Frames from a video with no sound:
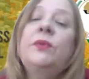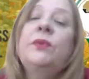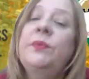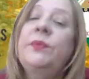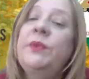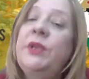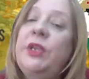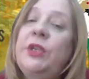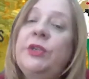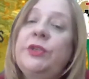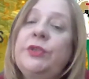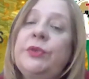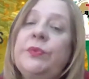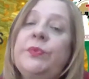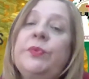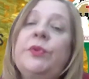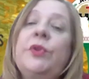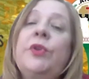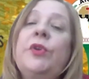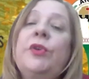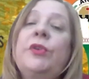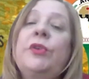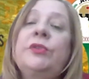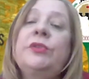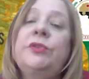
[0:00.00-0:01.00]
women
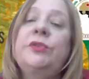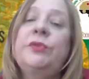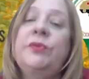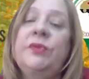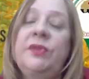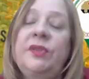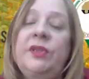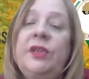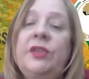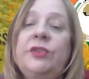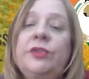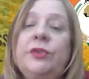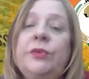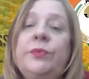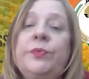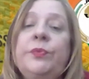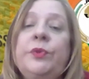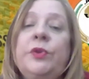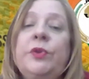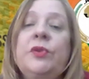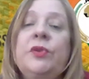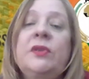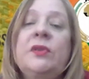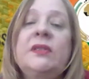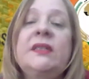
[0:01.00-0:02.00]
entrepreneurs, youth
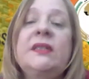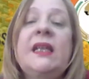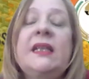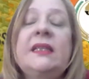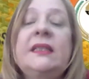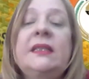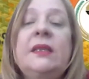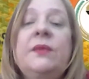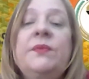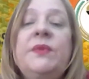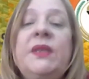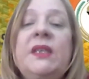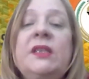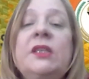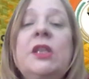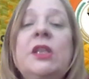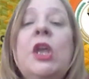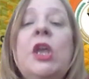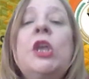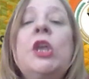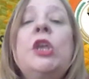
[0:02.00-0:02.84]
entrepreneurs, SMEs.